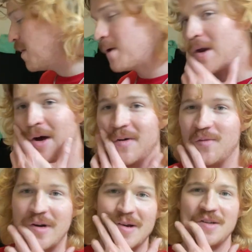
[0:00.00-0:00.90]
You know,
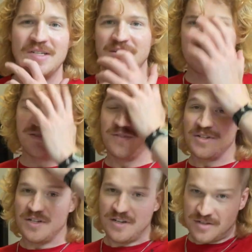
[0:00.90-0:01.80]
when I was GT
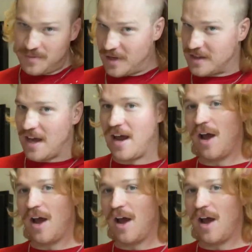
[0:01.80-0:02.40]
fishing or something like that,